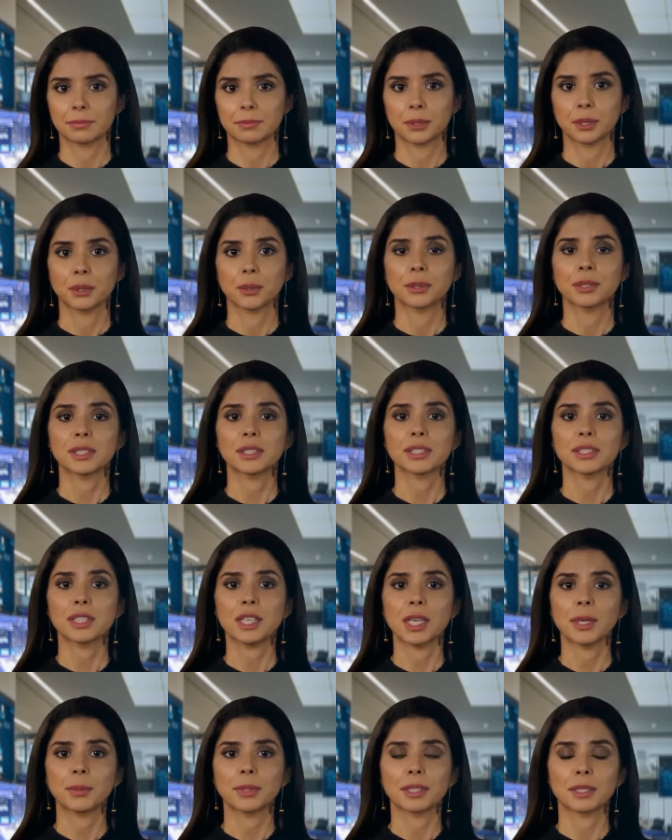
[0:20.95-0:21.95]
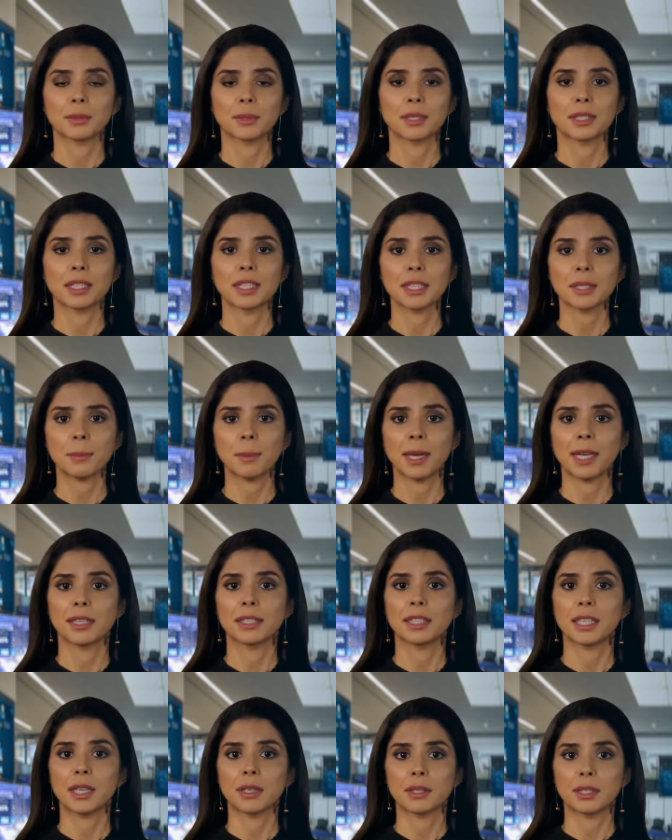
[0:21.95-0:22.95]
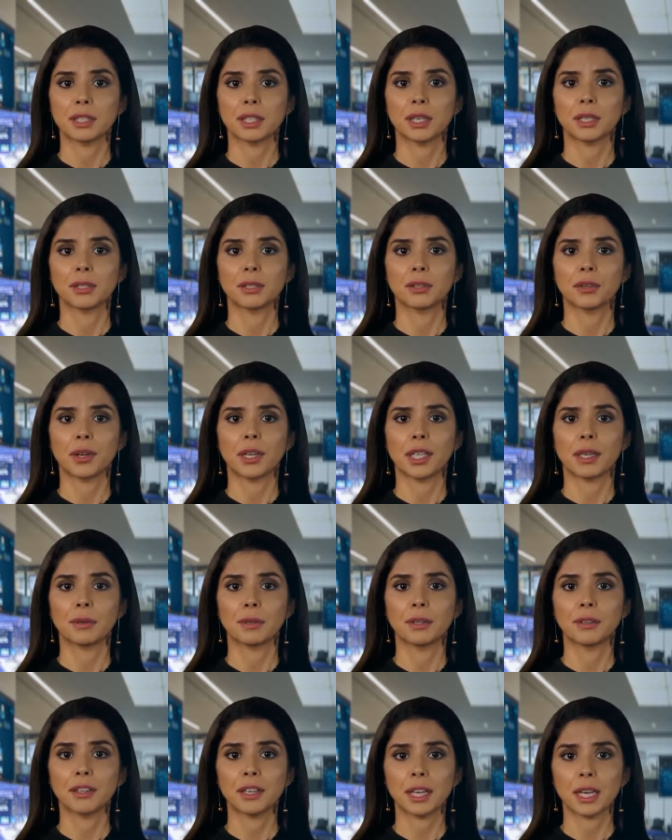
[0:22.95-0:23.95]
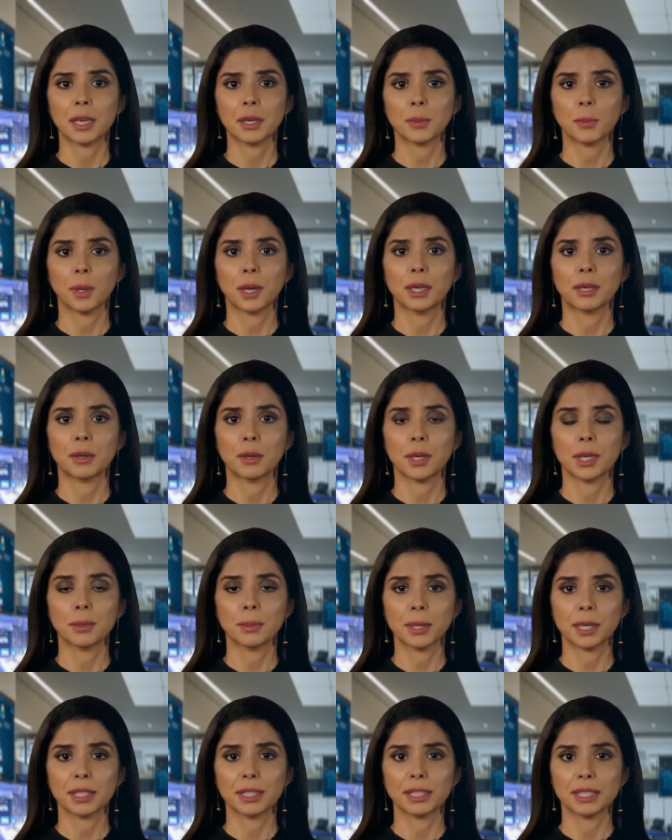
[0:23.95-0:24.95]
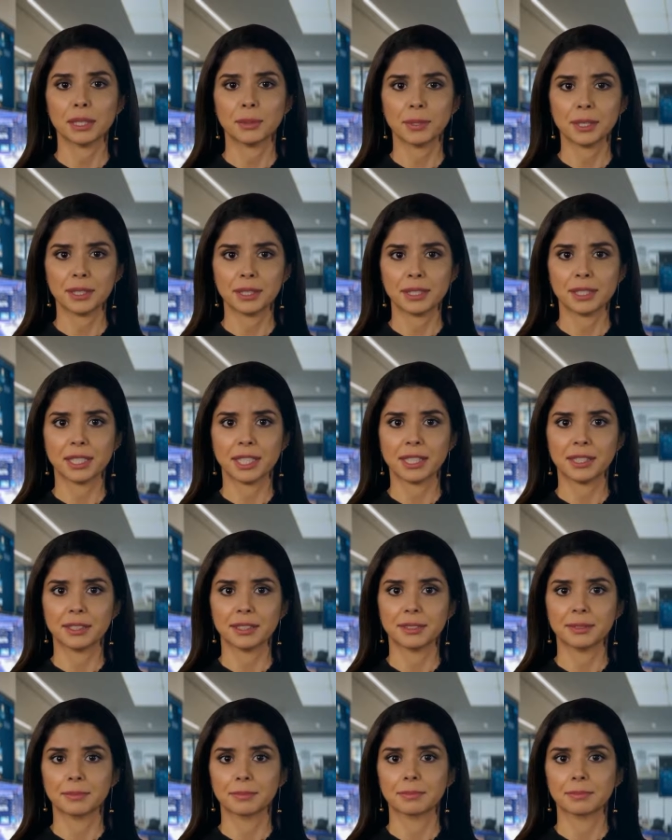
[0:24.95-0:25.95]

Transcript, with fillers: Northern Star Resources rounds out the top 3 moving up 1.17%.